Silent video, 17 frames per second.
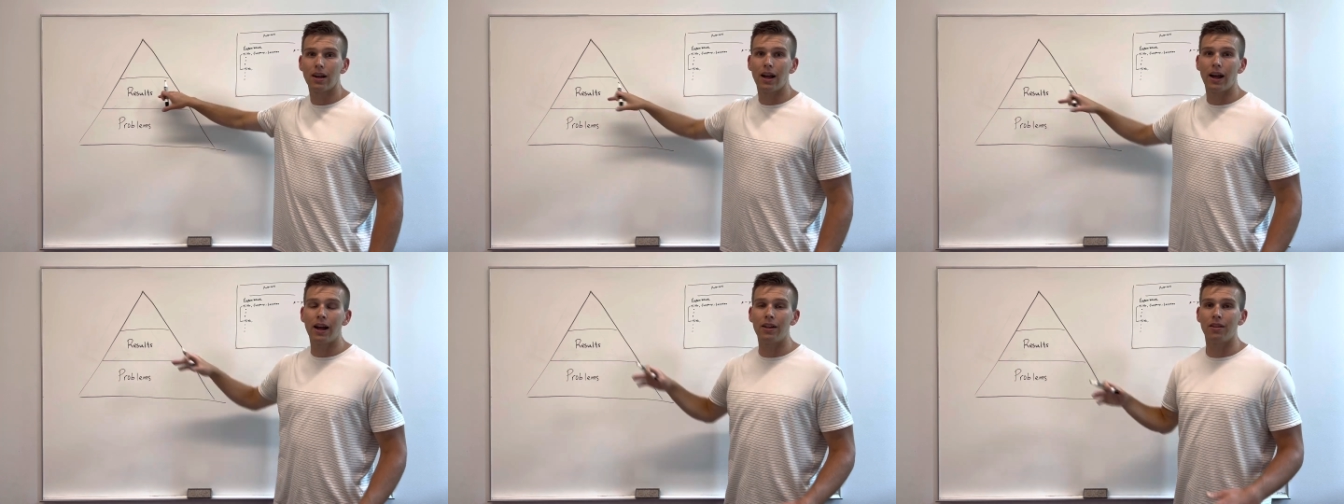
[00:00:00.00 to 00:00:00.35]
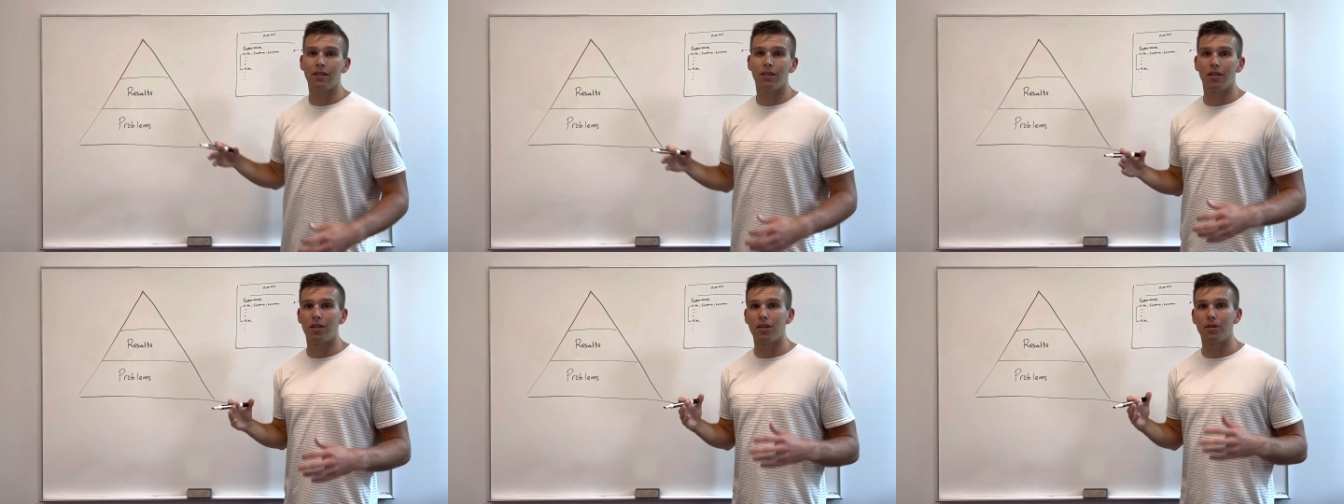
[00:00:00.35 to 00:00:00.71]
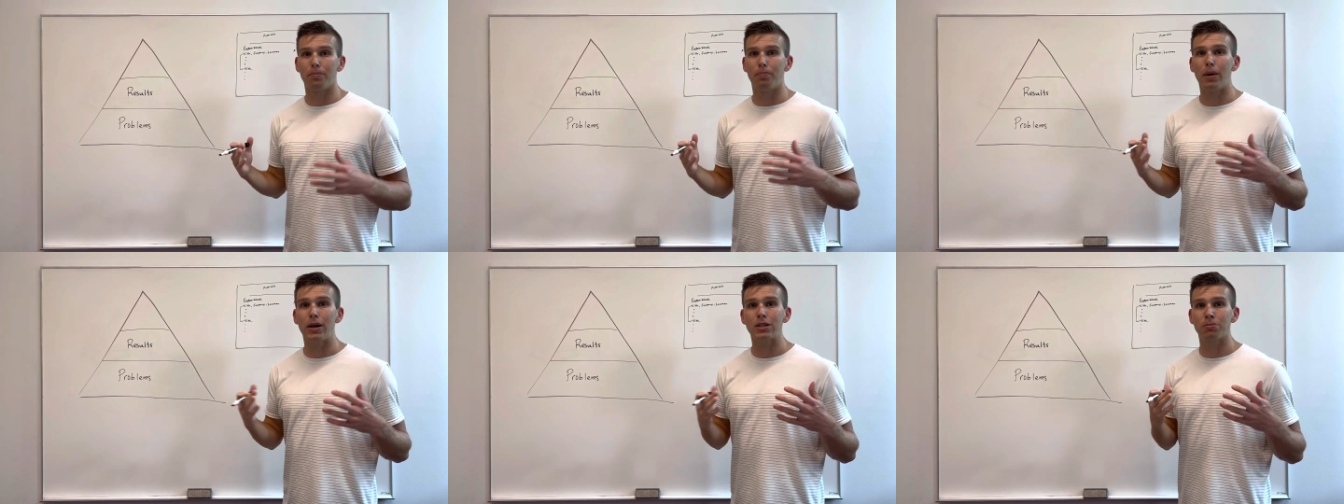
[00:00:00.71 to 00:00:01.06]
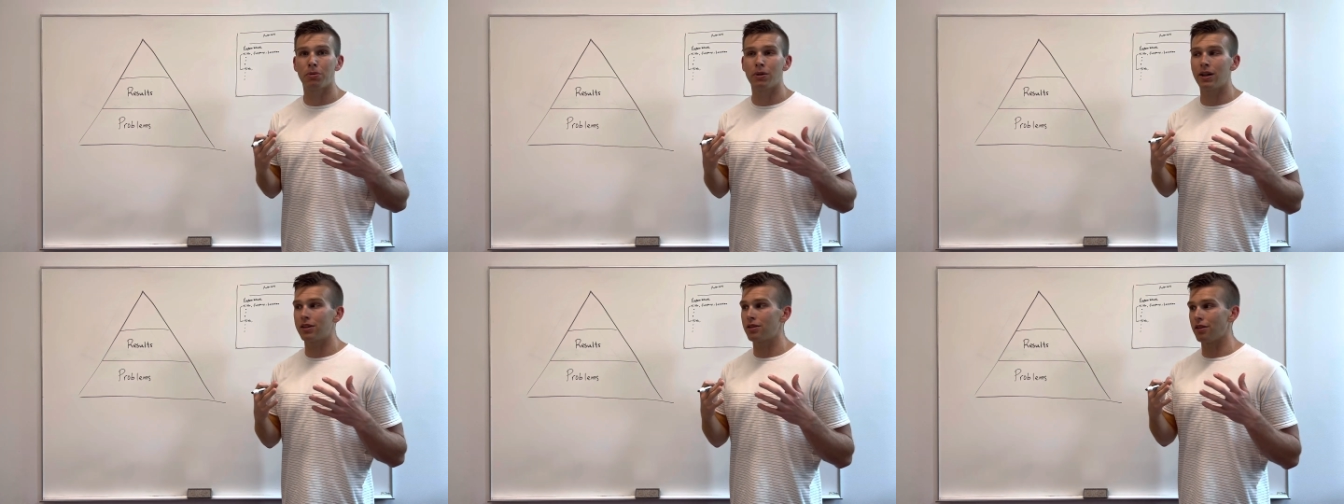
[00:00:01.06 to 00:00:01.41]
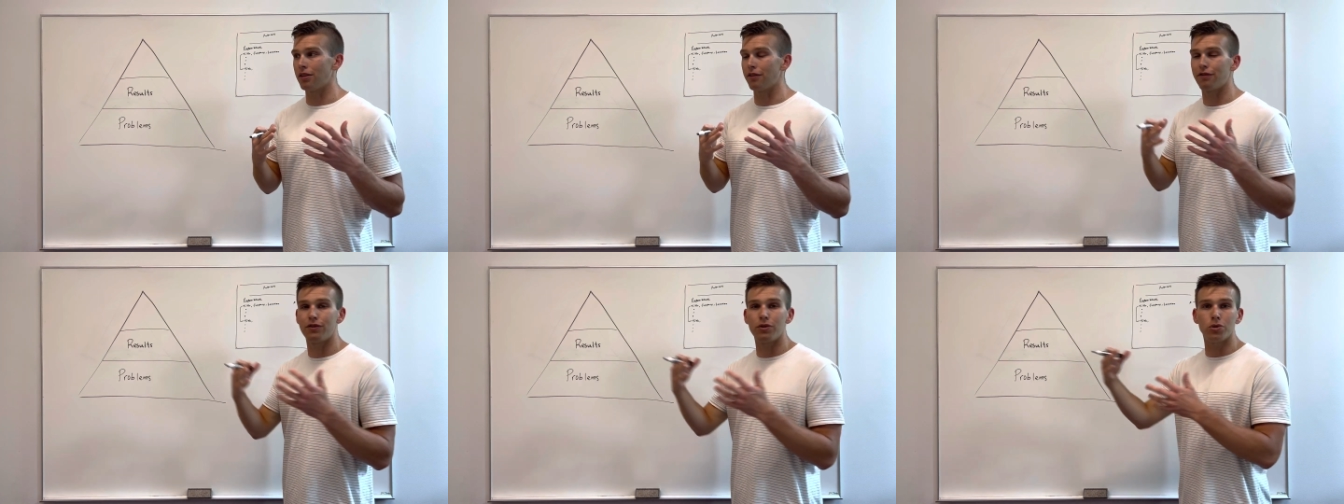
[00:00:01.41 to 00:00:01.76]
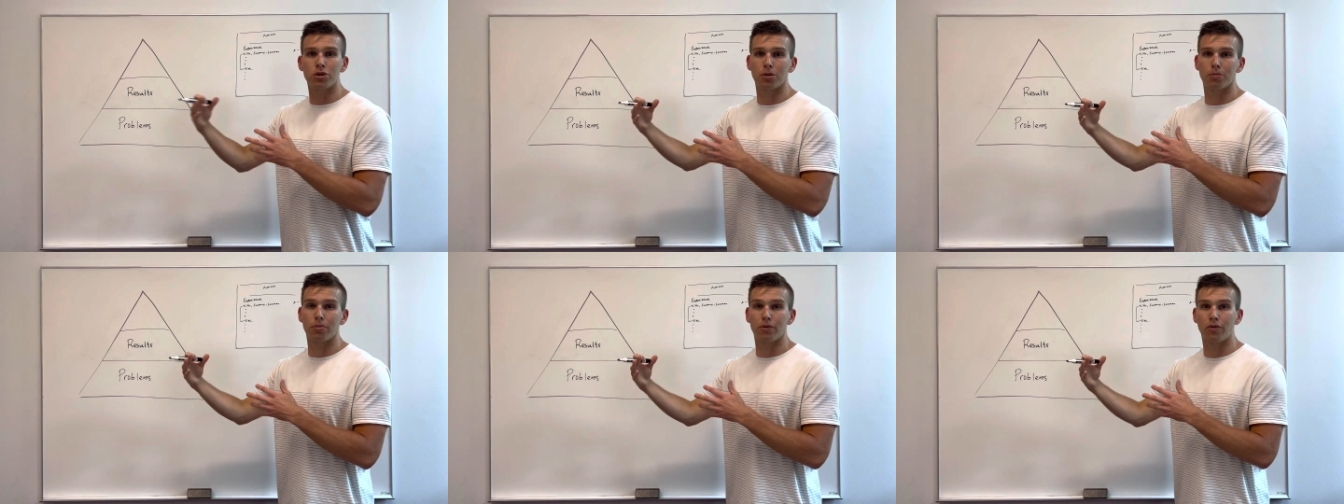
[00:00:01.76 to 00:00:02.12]
And the best predictor of
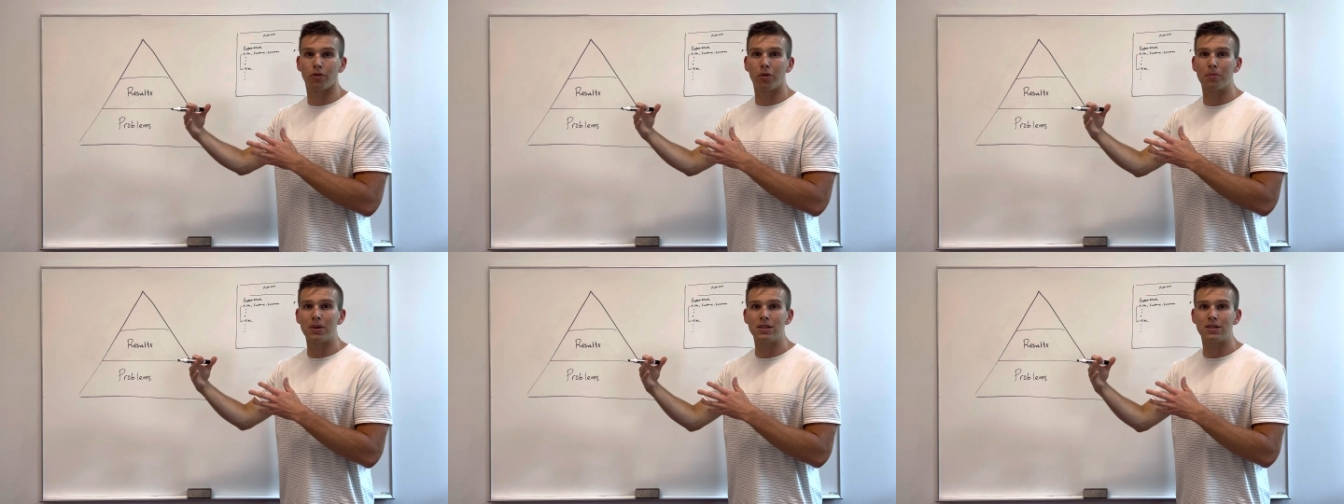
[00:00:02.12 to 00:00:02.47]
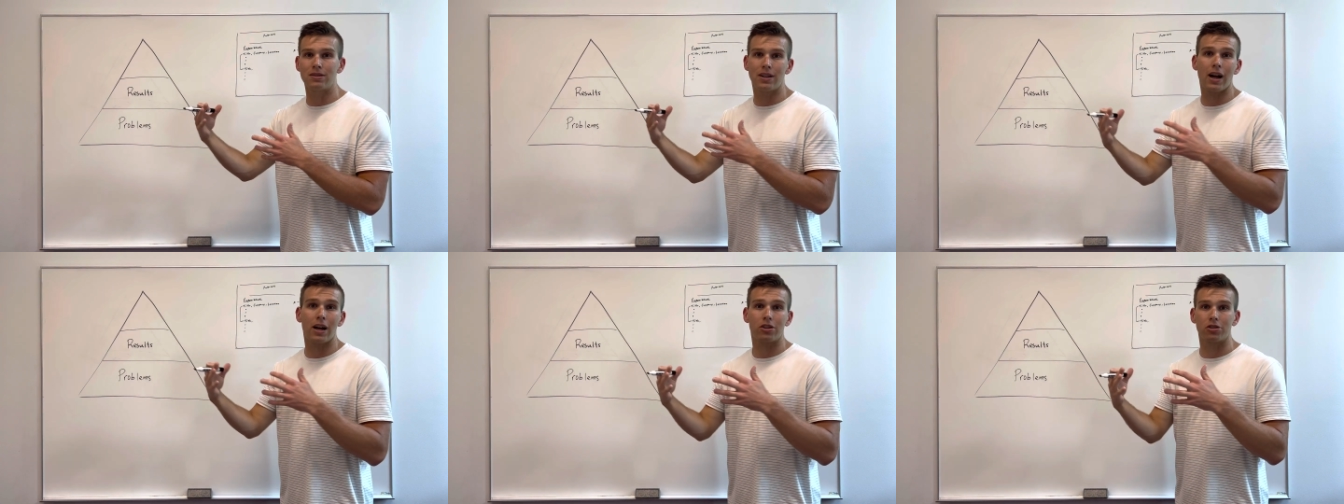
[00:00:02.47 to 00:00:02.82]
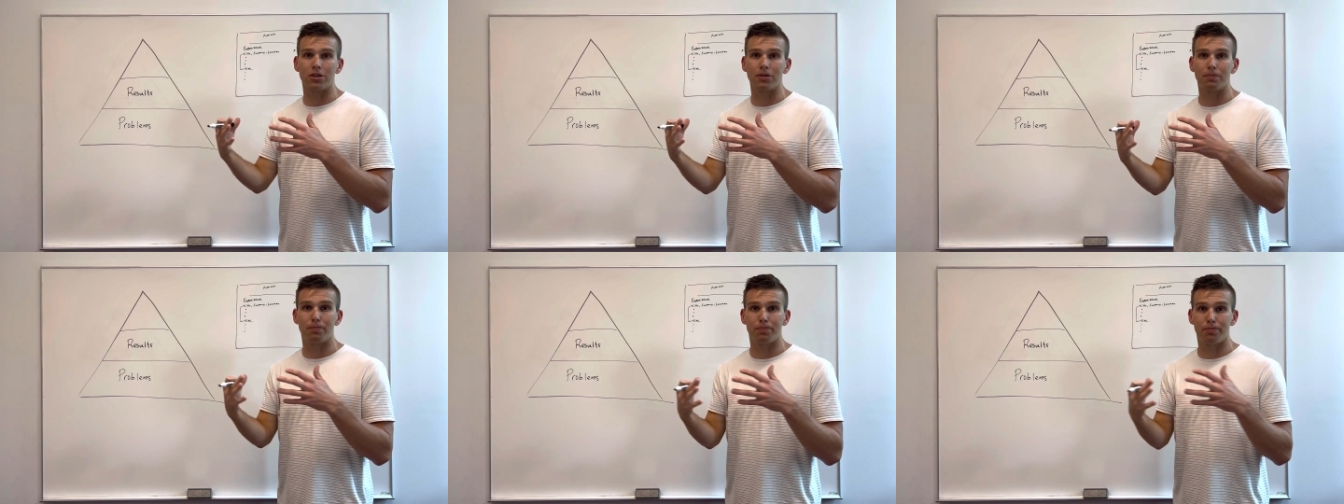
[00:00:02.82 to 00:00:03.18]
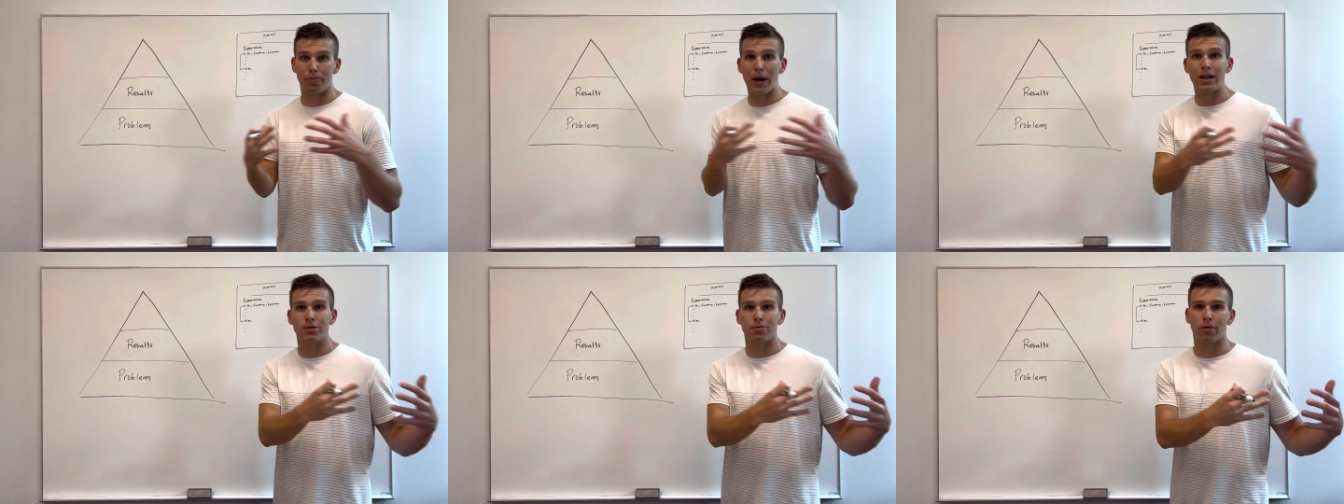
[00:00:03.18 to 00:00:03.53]
future performance is actually past